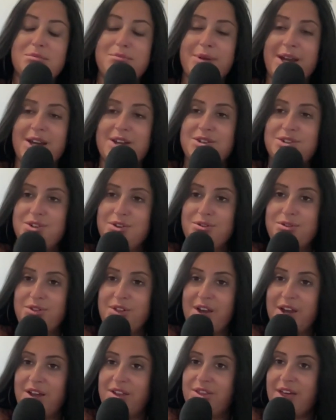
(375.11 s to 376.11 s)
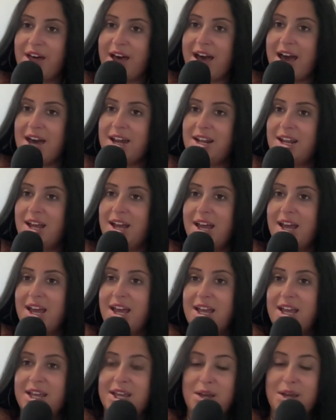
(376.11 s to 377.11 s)
but I do think that
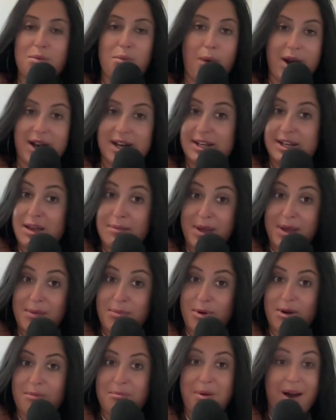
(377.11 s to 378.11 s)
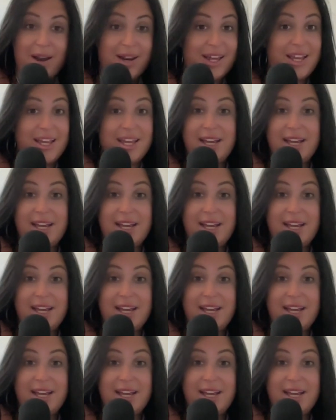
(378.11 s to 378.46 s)
he wanted to get paid more money.